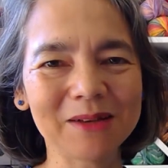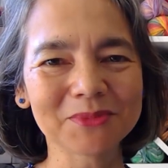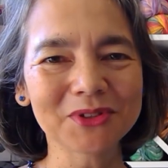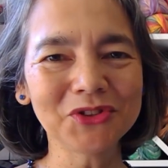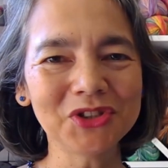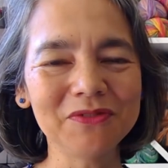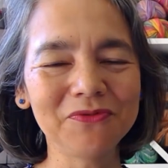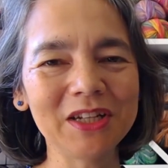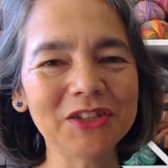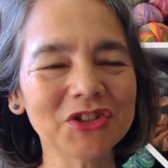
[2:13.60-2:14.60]
so she
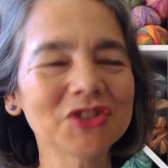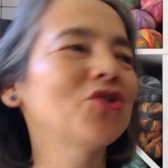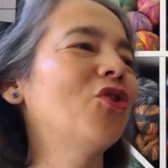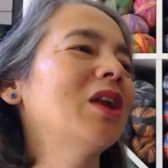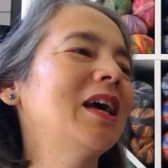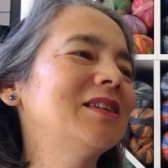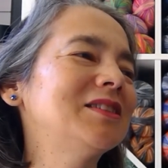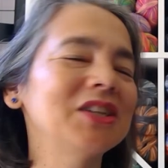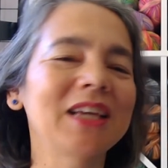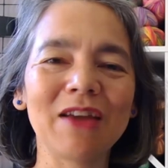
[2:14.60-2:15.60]
finished the shawl and
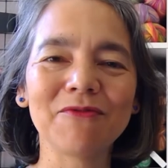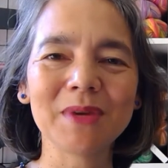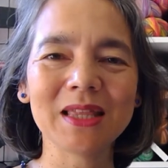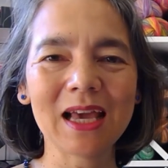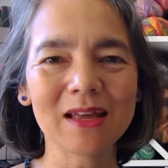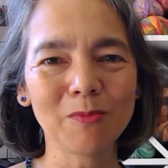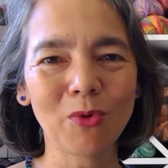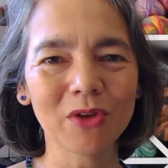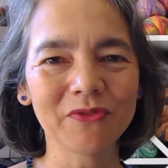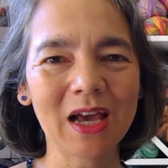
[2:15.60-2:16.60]
she gave me the other
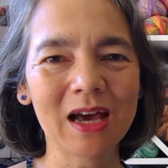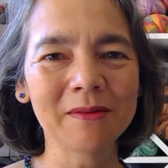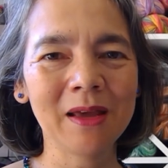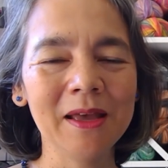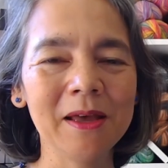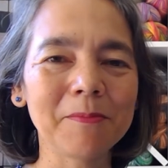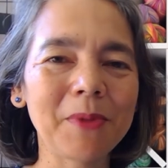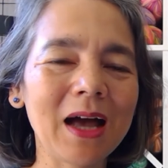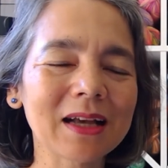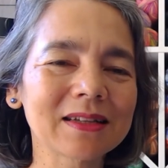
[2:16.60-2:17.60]
ball of yarn
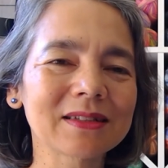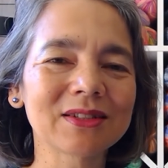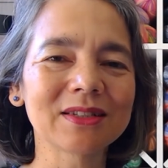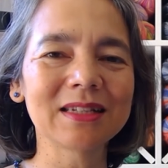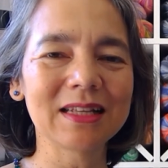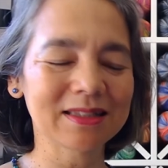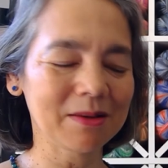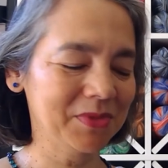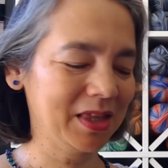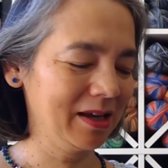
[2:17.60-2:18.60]
back to knit
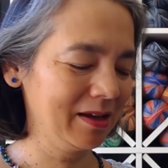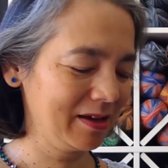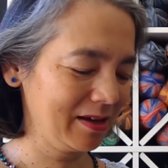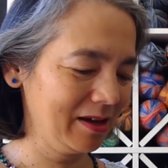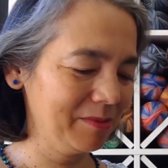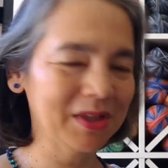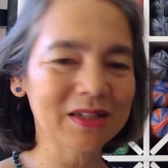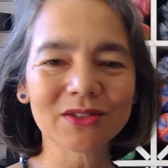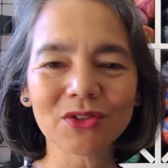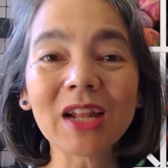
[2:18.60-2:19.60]
something
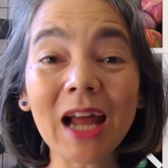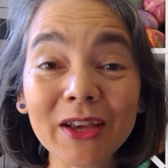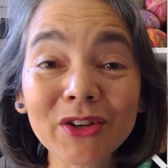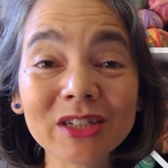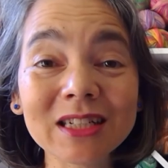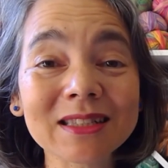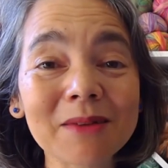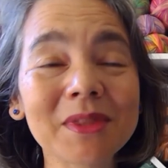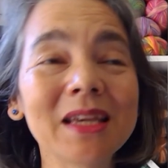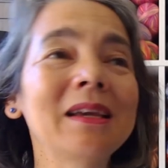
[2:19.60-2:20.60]
so that I could knit
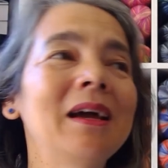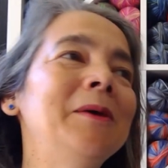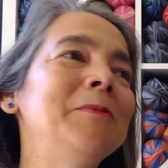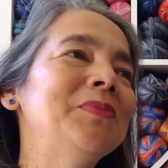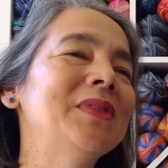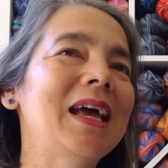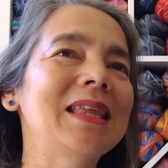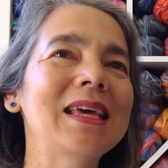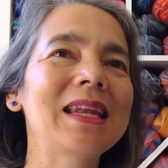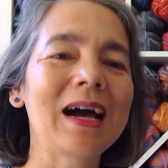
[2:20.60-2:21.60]
something.
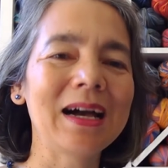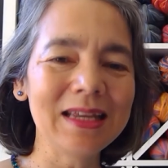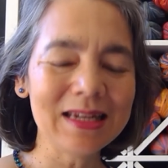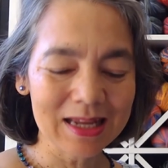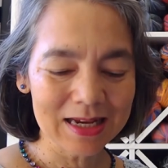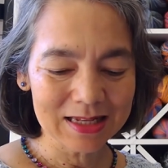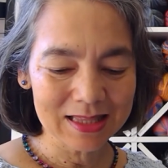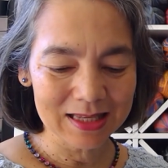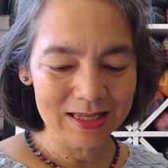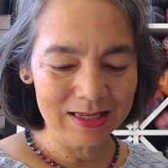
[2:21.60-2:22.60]
And then I knit
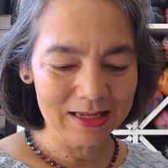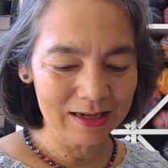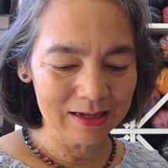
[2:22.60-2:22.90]
the